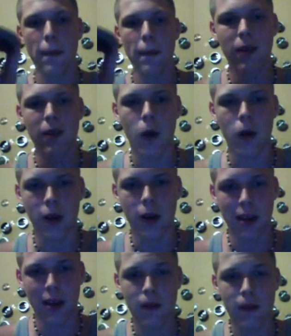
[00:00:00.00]
been long
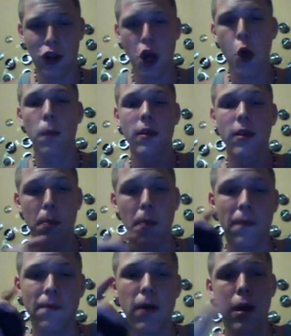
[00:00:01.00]
cut. I'm a
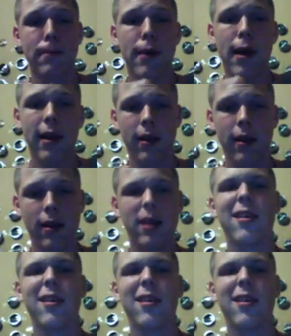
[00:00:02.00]
fucking man.